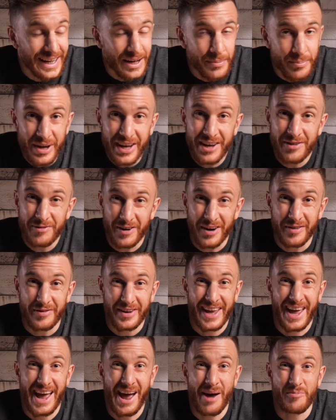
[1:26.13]
being in front of
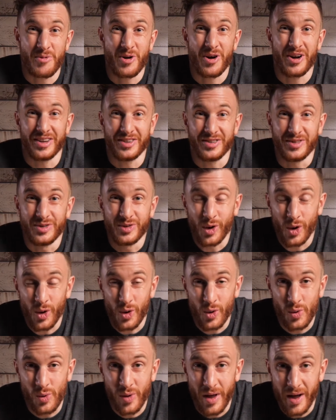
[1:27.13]
a camera is not
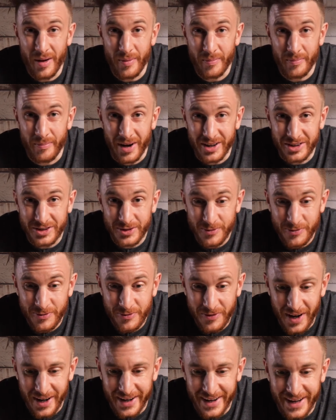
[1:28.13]
all that much
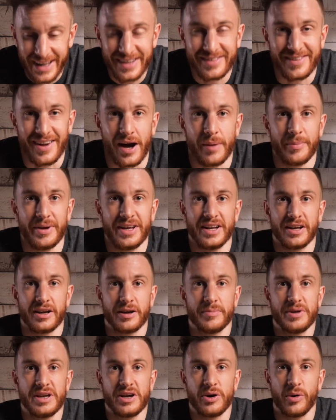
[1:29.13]
fun, is it? I mean, it
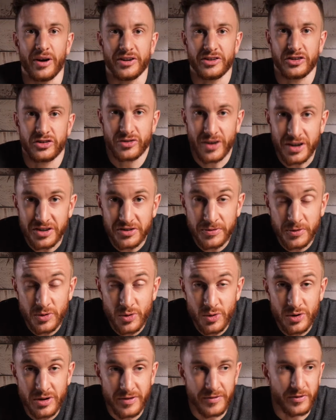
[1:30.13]
can be quite
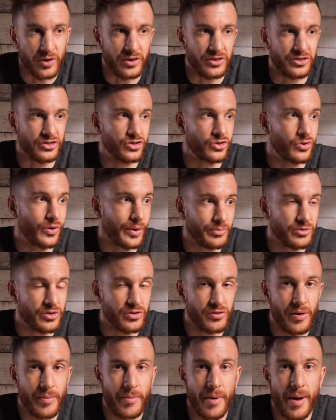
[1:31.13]
stressful. You've got a script
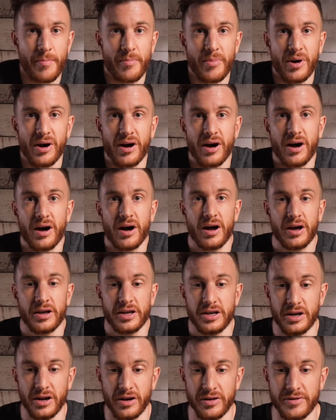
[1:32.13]
to remember,
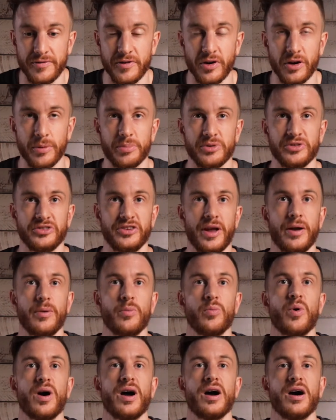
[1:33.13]
you know, you've got to
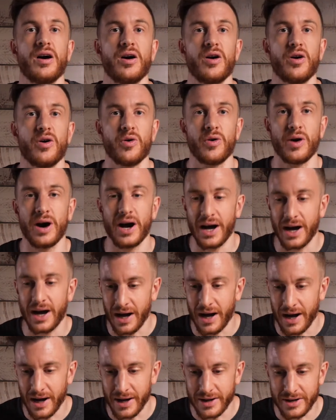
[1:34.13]
present well,
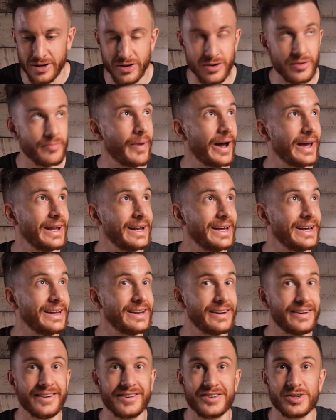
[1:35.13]
you may
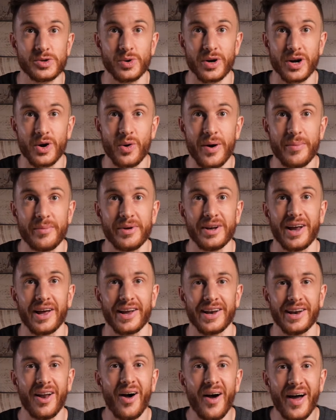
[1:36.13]
need additional equipment
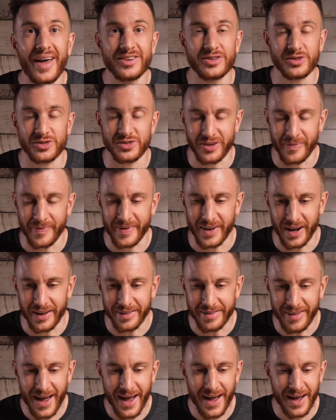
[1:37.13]
like lights or something
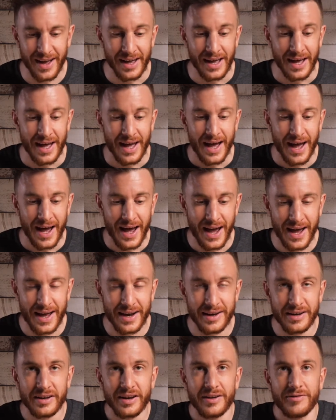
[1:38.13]
like that.
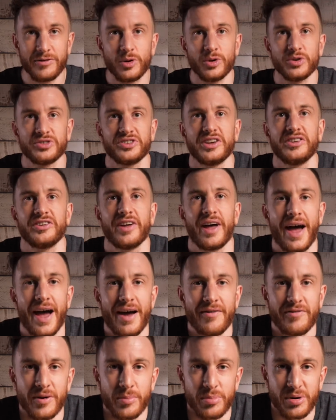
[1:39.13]
And of course, there's an
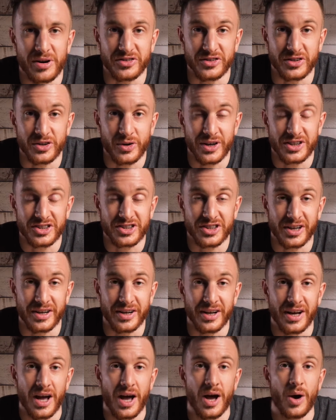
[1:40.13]
ever-present
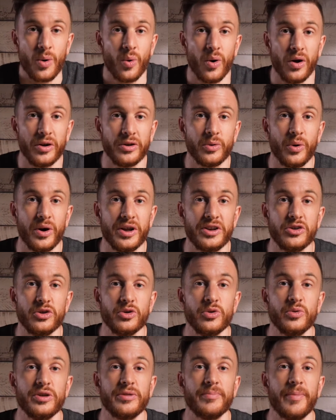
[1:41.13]
question, what do I do
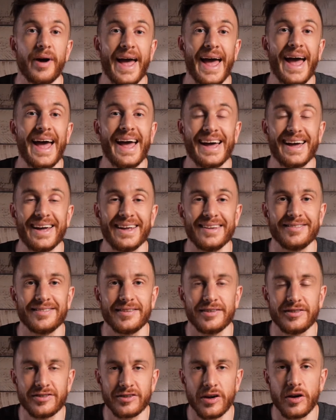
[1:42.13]
with my hands?
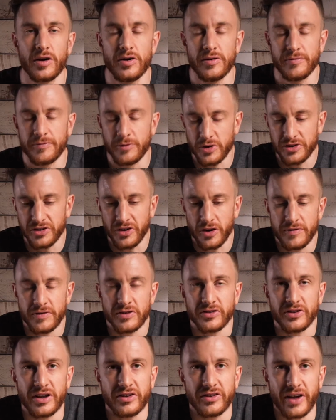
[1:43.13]
So
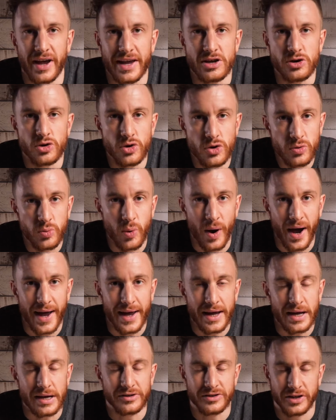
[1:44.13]
voiceovers is a good
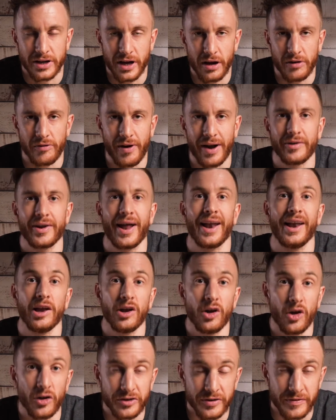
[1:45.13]
way to get around a
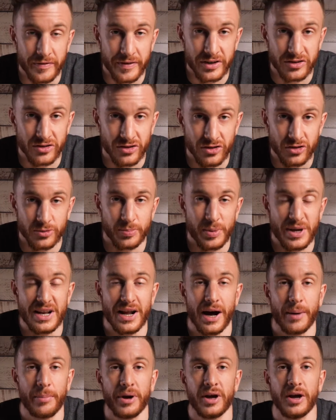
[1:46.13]
lot of this and speed
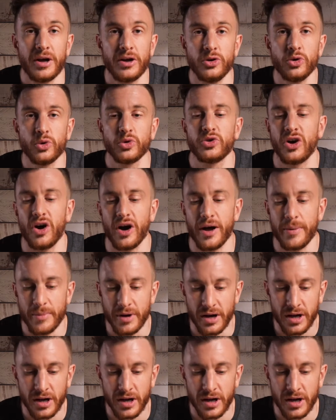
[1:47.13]
up your time